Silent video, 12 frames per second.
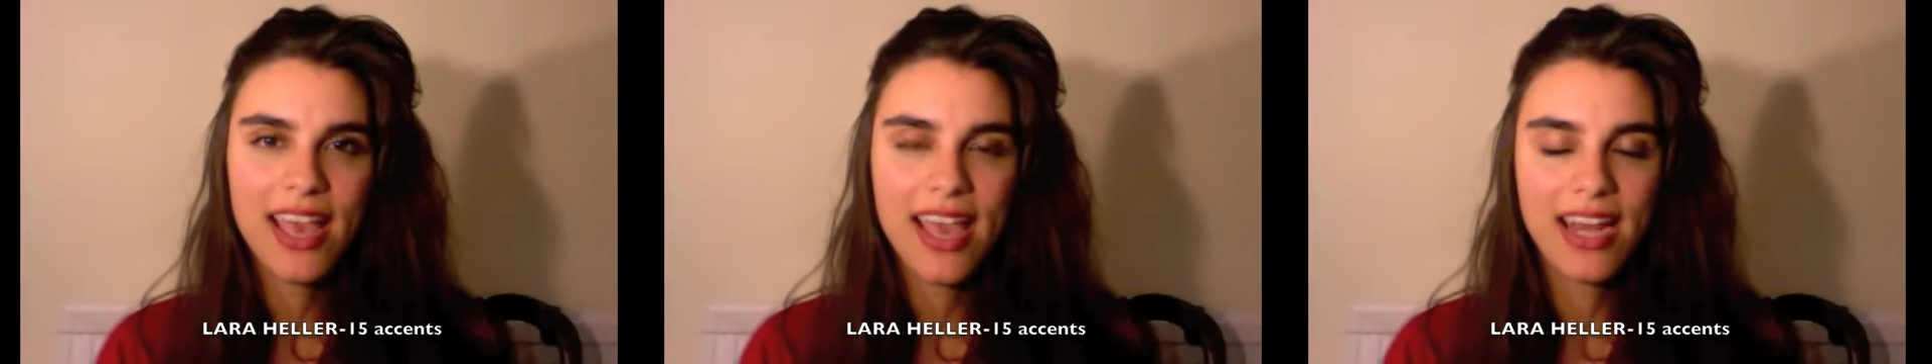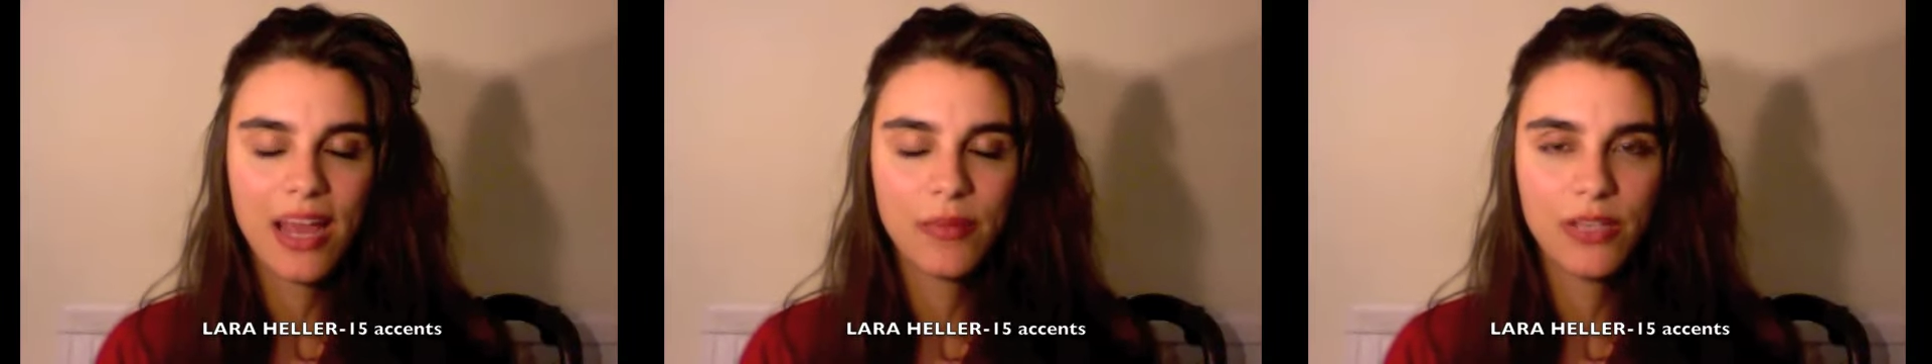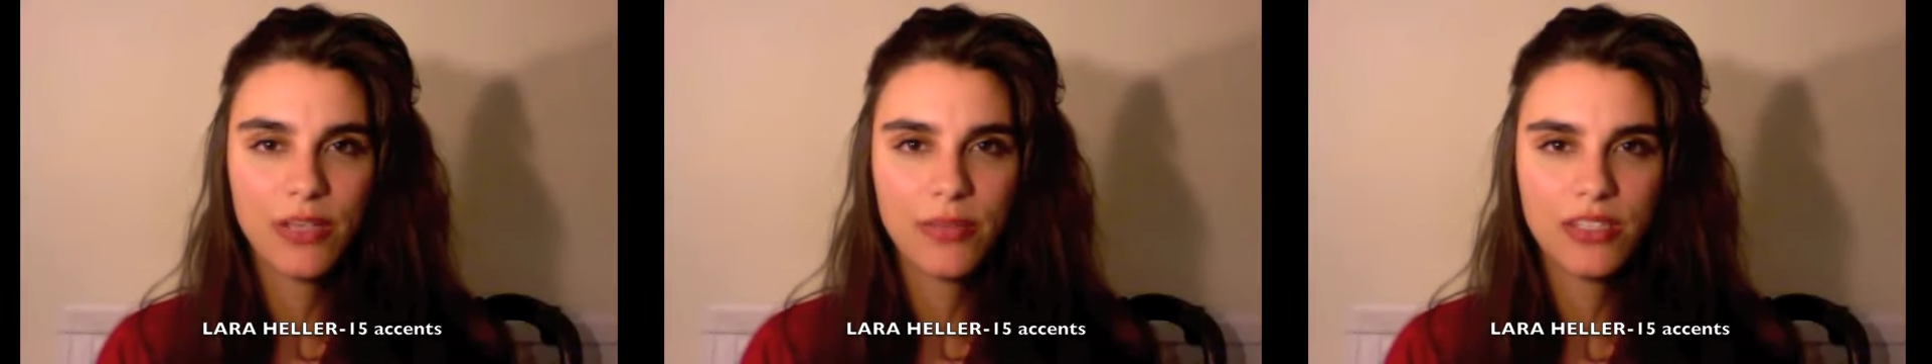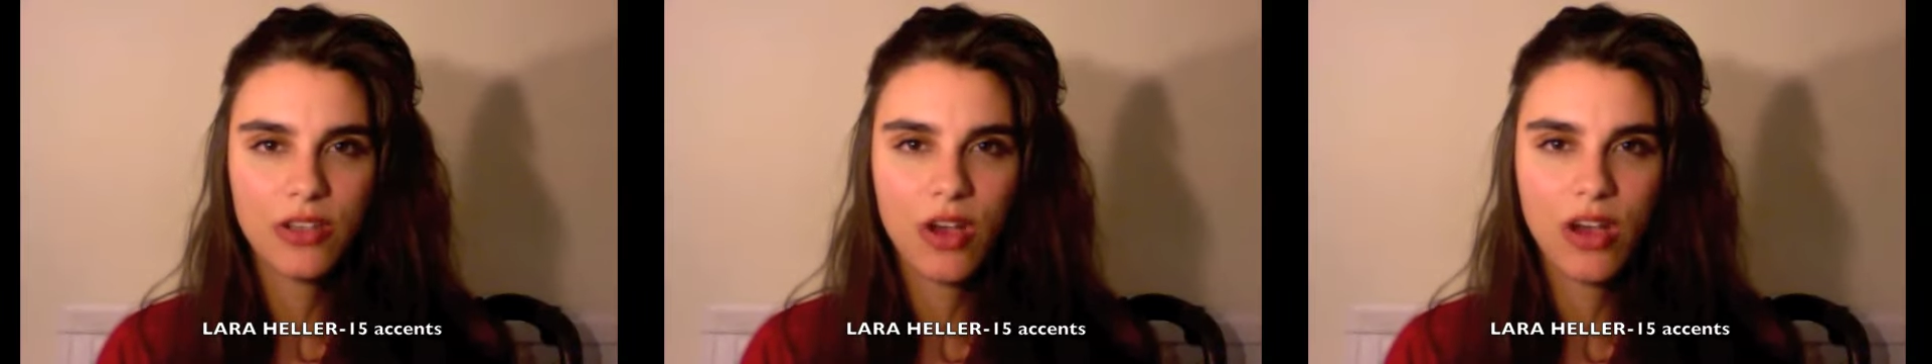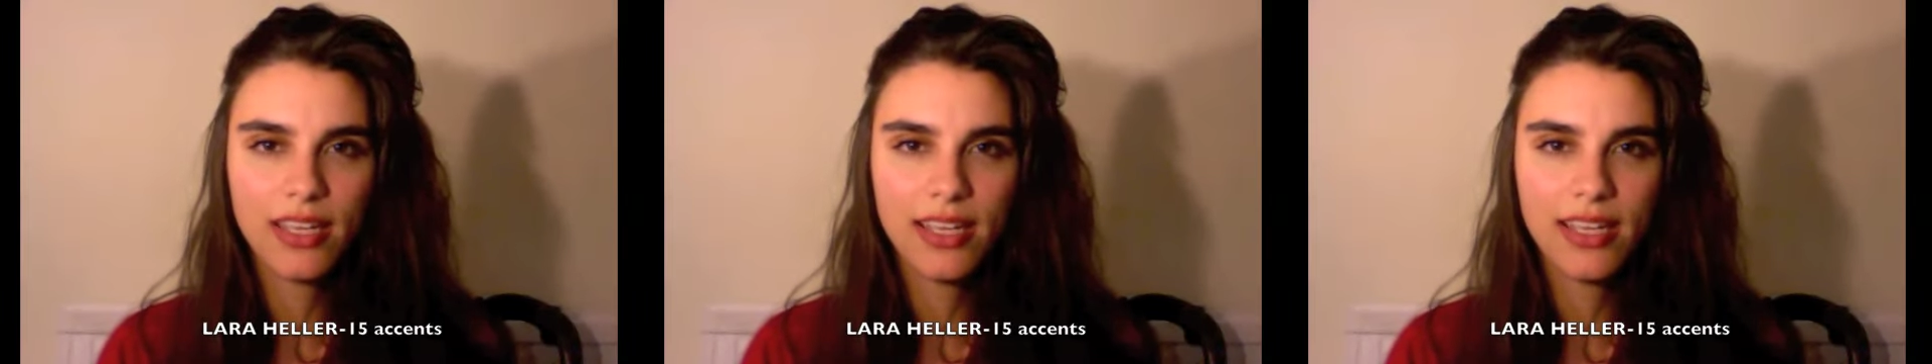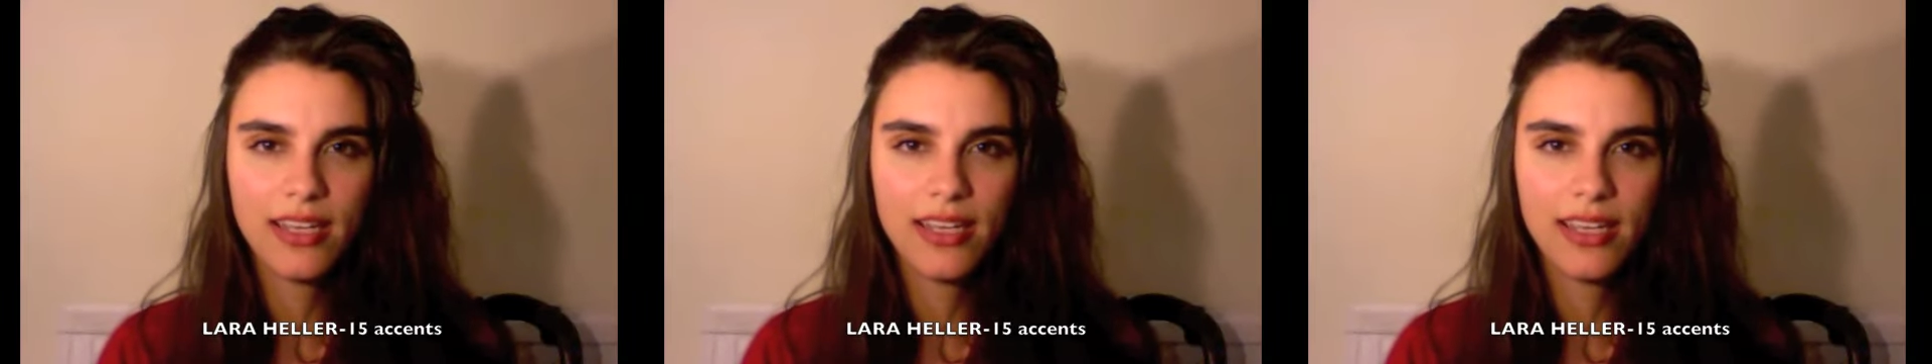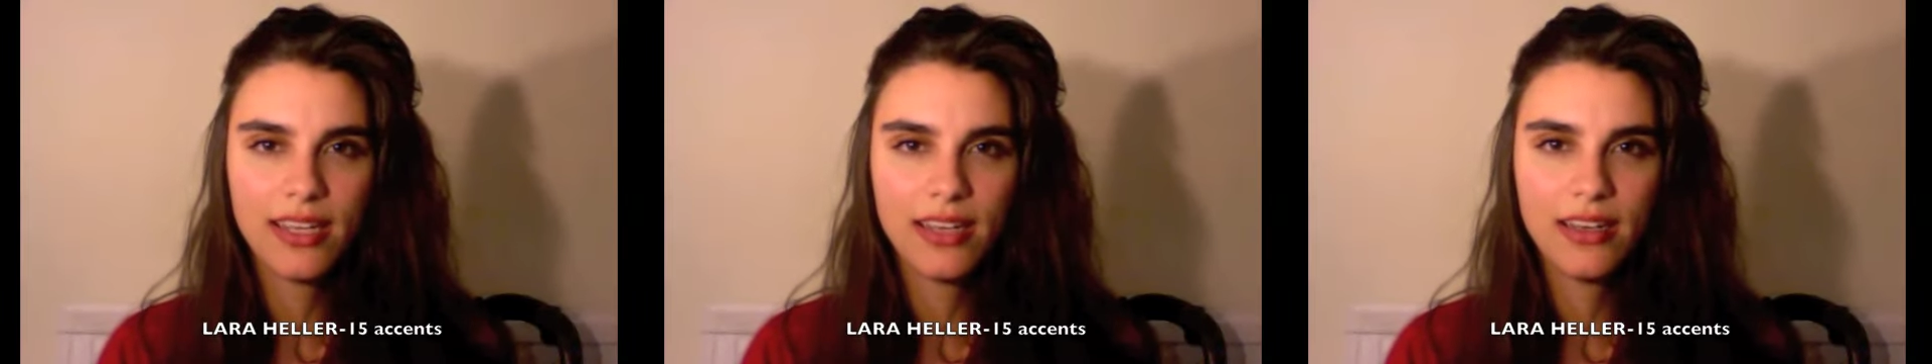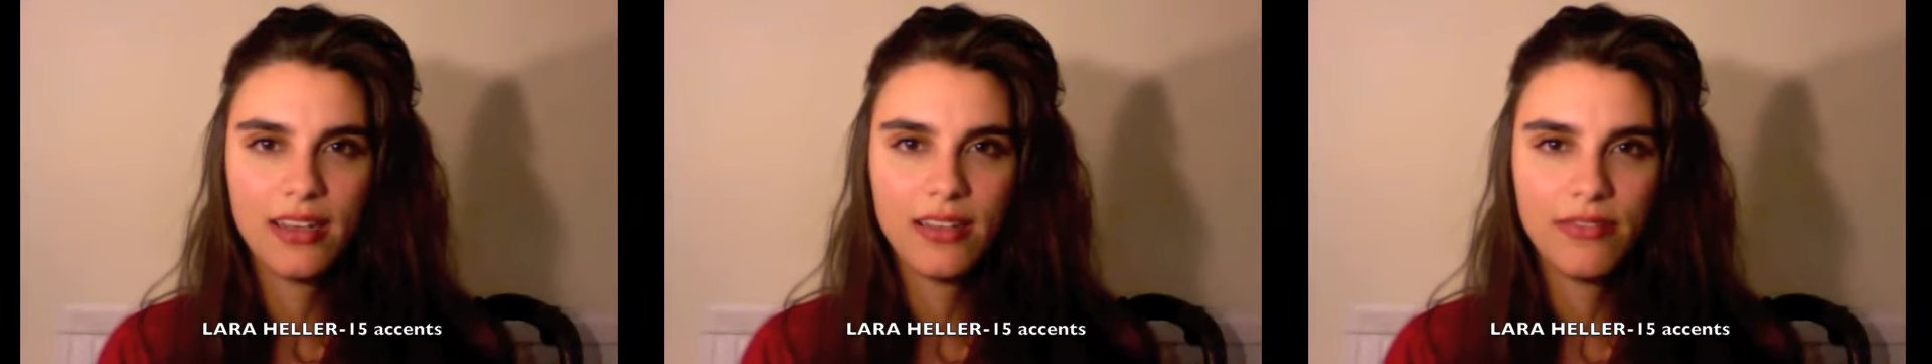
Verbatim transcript: and I'm going to be talking in